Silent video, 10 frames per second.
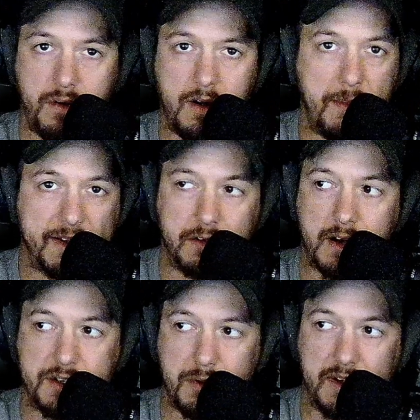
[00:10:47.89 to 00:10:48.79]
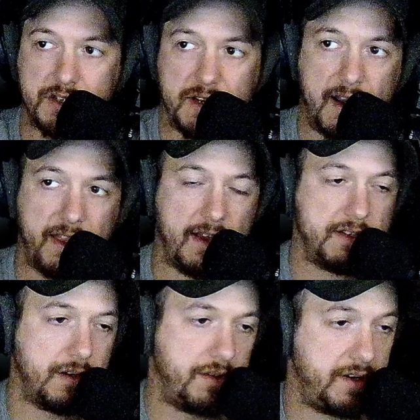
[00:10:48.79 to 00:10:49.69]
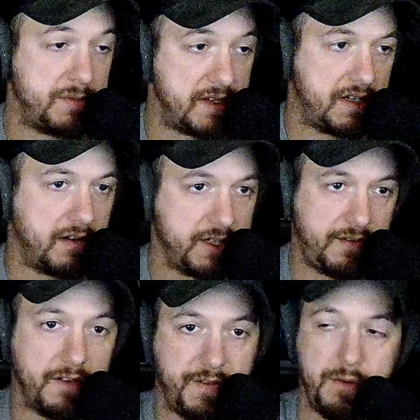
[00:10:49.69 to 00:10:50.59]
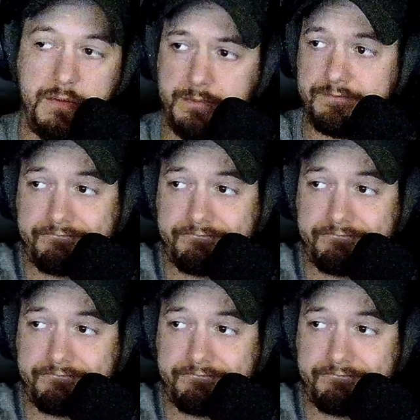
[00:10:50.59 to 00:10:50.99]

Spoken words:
or a mega crush won't get you out of that. So there's my tier list for the food.